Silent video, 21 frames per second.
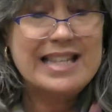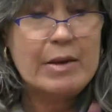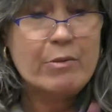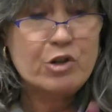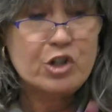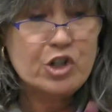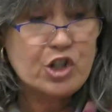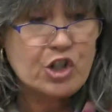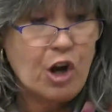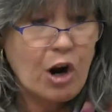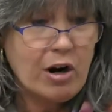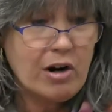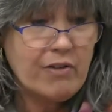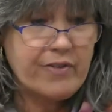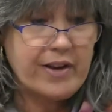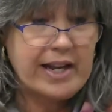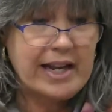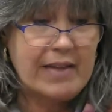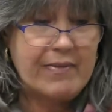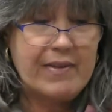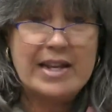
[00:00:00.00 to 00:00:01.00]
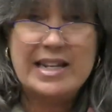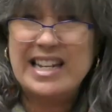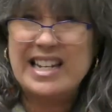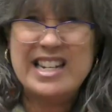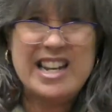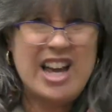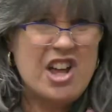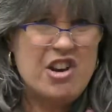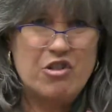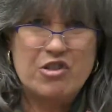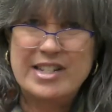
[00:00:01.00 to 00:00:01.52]
they were starving and they
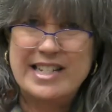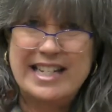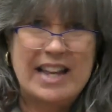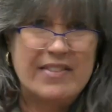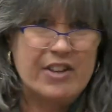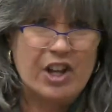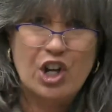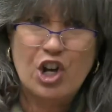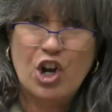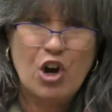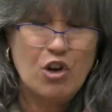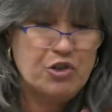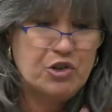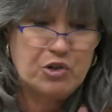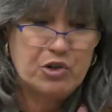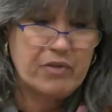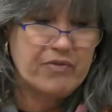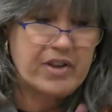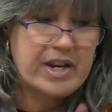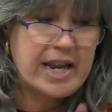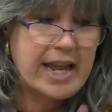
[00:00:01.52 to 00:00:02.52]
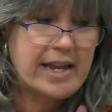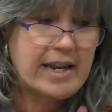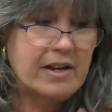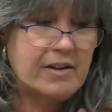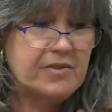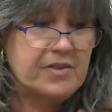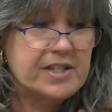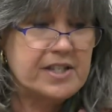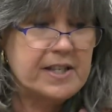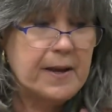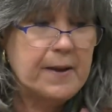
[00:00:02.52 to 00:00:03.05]
didn't understand the culture of the
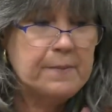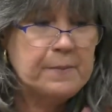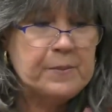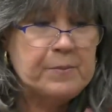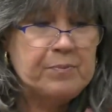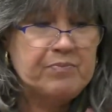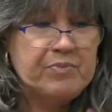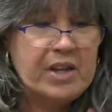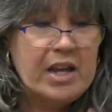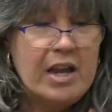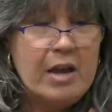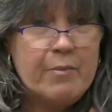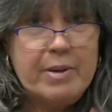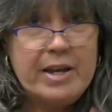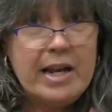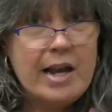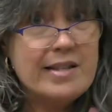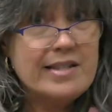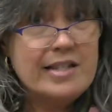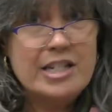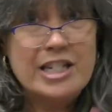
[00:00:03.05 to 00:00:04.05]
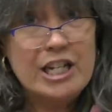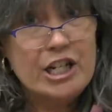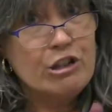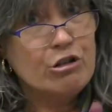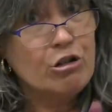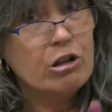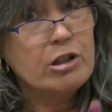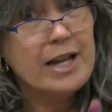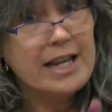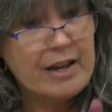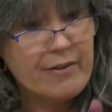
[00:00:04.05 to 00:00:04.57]
natives. Because it didn't
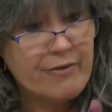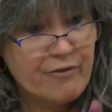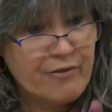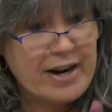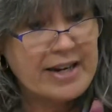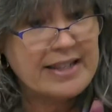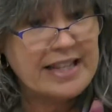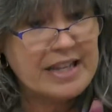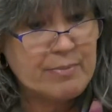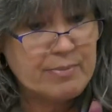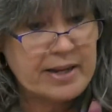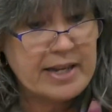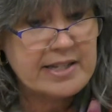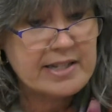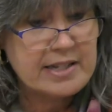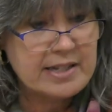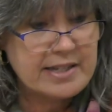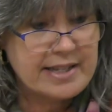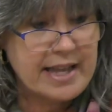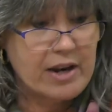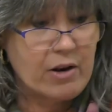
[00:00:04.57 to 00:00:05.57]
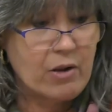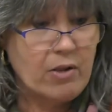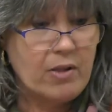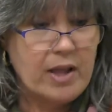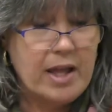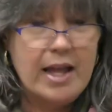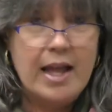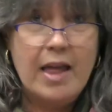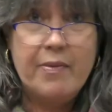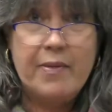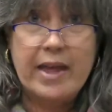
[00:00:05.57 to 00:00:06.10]
look like a friendly place to settle,
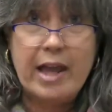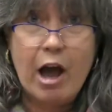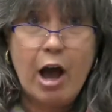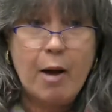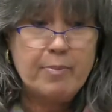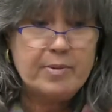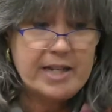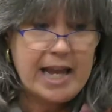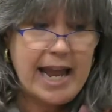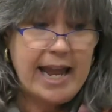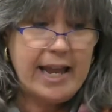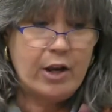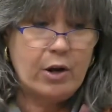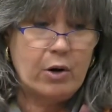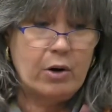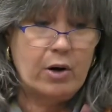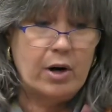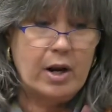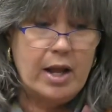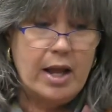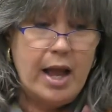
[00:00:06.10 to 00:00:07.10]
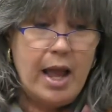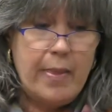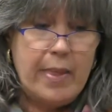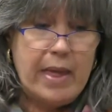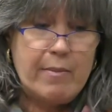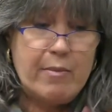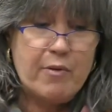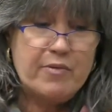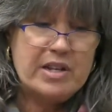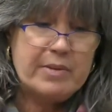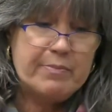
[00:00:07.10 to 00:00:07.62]
they upped anchor.
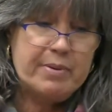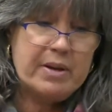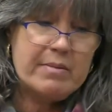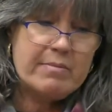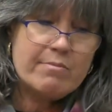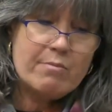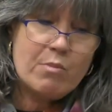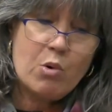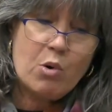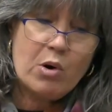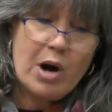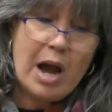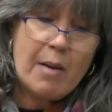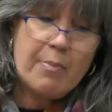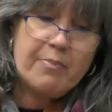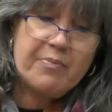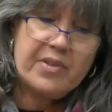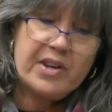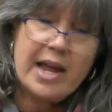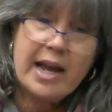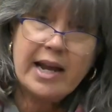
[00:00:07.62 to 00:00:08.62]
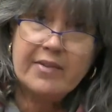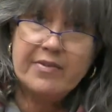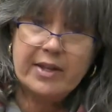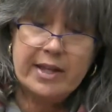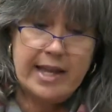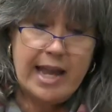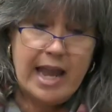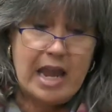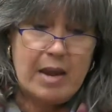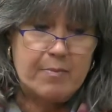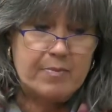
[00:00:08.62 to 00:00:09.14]
They moved a bit more up the neck of the
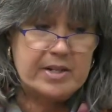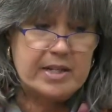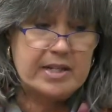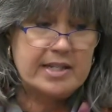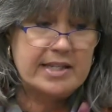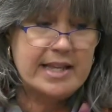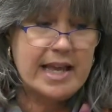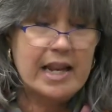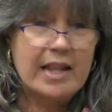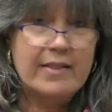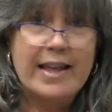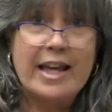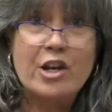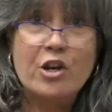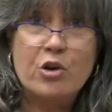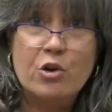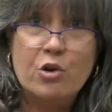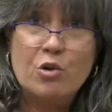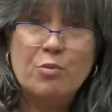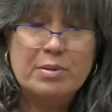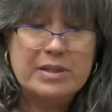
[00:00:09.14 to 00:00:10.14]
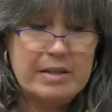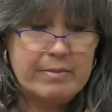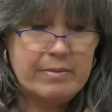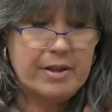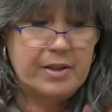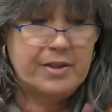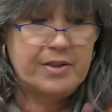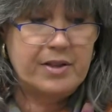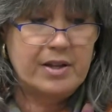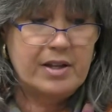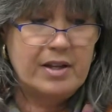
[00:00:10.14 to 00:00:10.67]
Cape to settle at New Plymouth